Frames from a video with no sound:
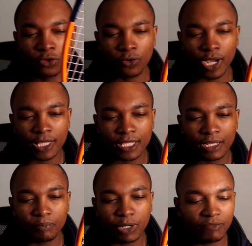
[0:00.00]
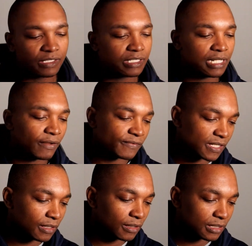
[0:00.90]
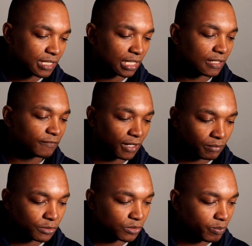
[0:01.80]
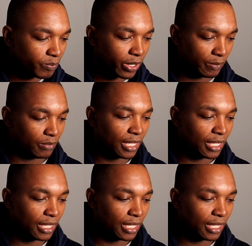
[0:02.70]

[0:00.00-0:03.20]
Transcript: I think previously I've said that the Technifiber Supreme